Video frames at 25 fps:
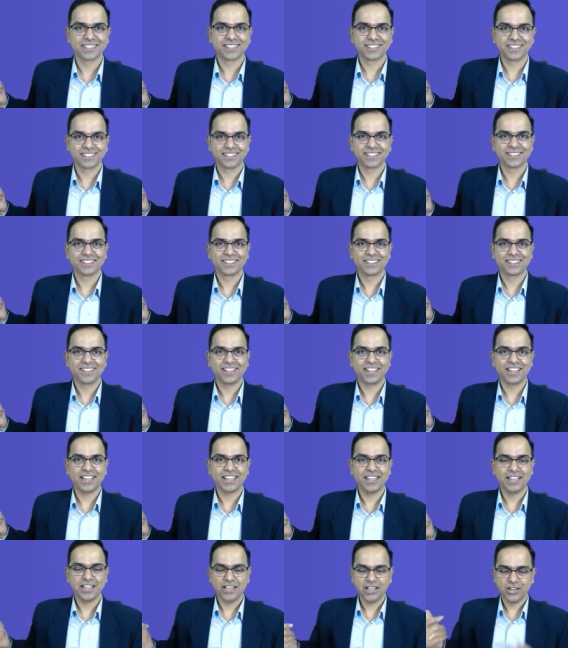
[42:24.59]
Okay, now
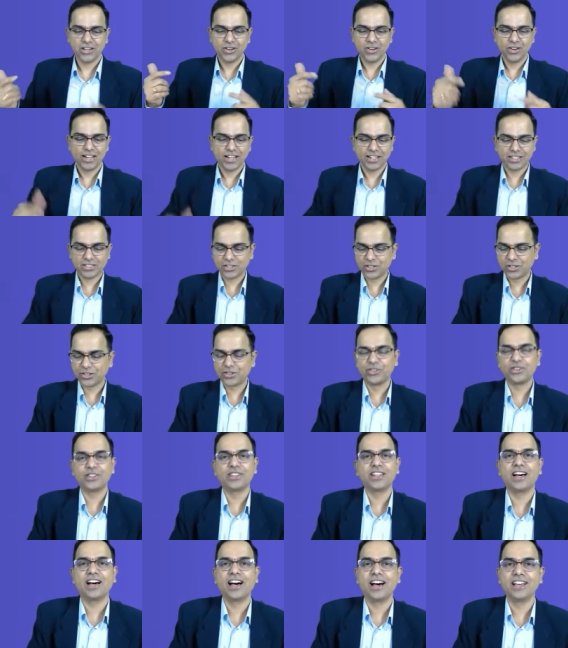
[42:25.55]
let's look into the other
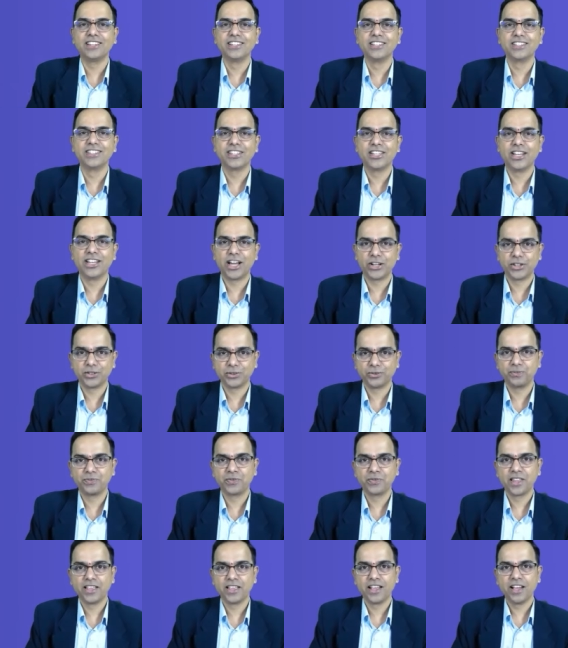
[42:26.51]
scenario. A
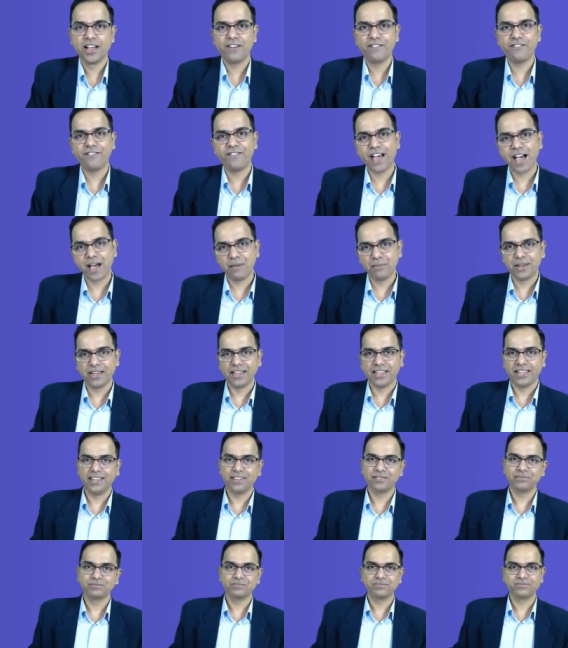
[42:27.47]
family,
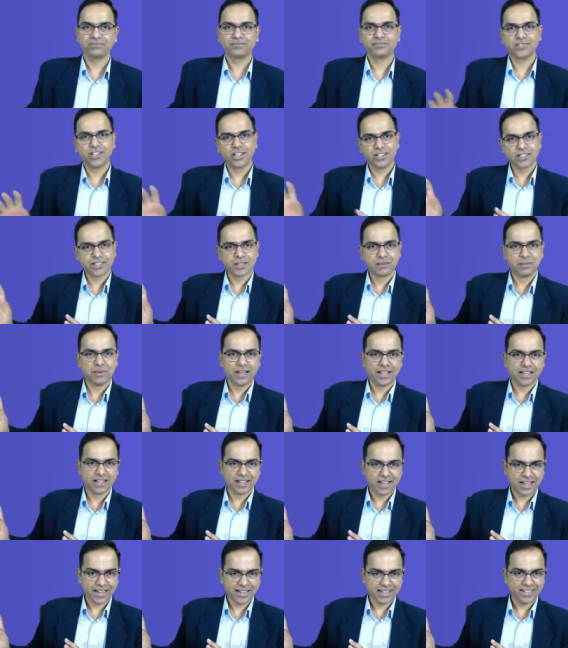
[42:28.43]
a similar kind,
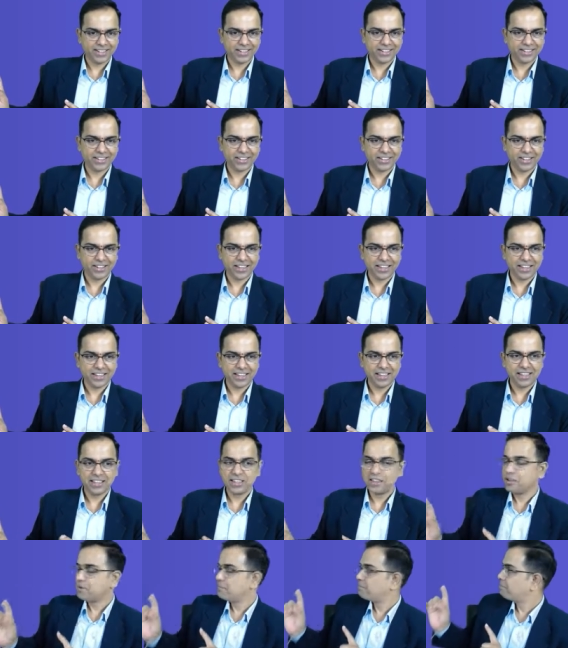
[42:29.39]
okay, but
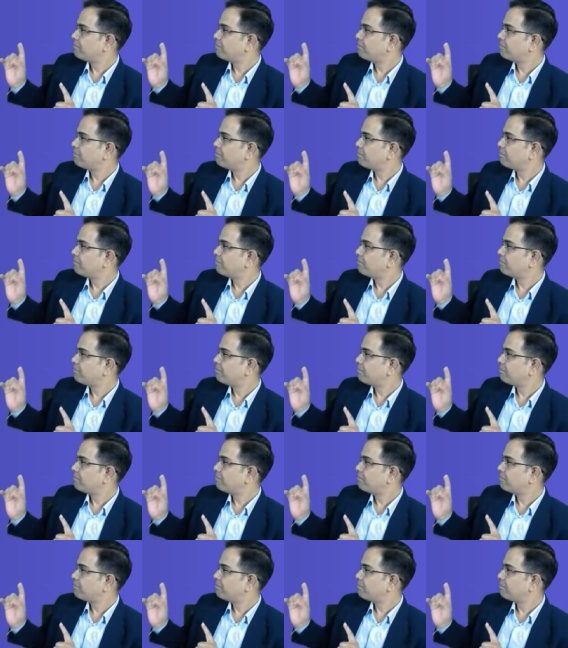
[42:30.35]
who has